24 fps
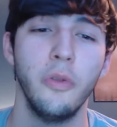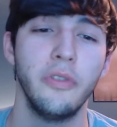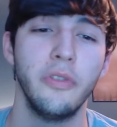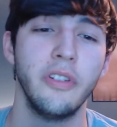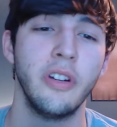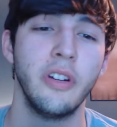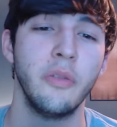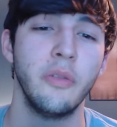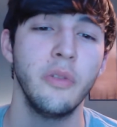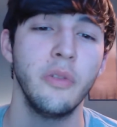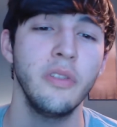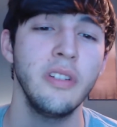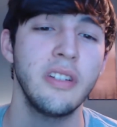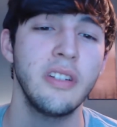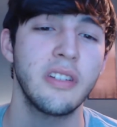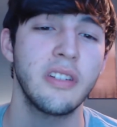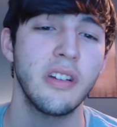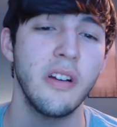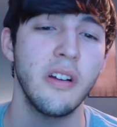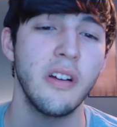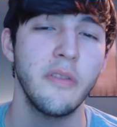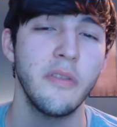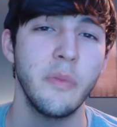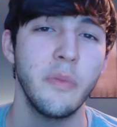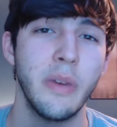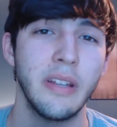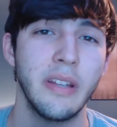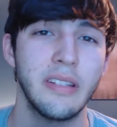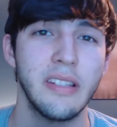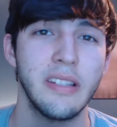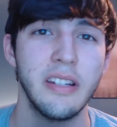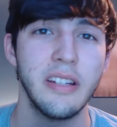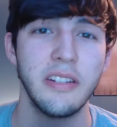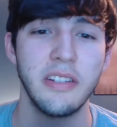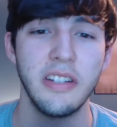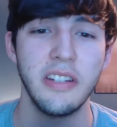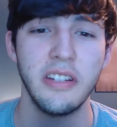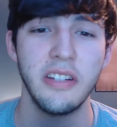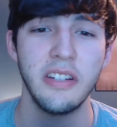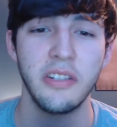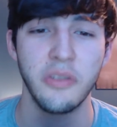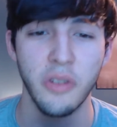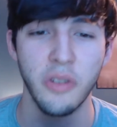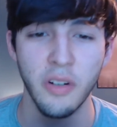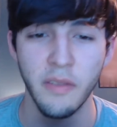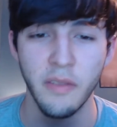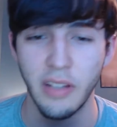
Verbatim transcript: and it really served to make Tennessee sort of